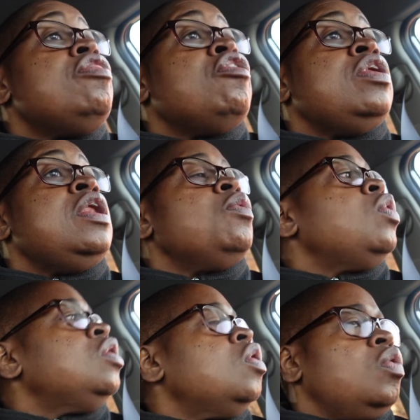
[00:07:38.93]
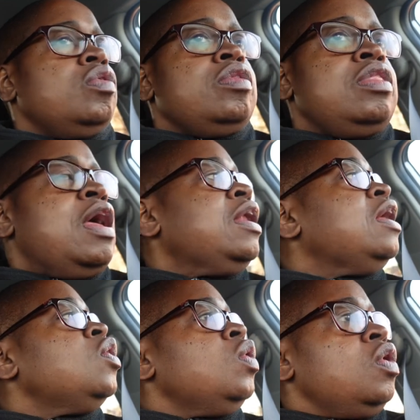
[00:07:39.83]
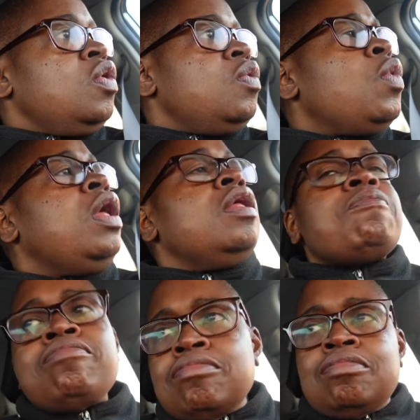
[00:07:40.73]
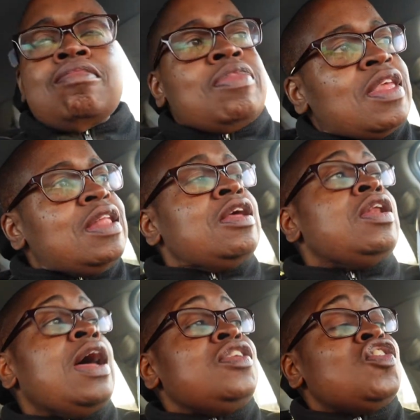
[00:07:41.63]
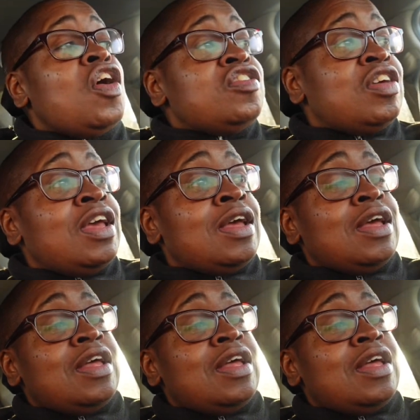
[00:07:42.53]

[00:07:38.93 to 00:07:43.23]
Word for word: they're well no, not I don't know. Well, they're not charging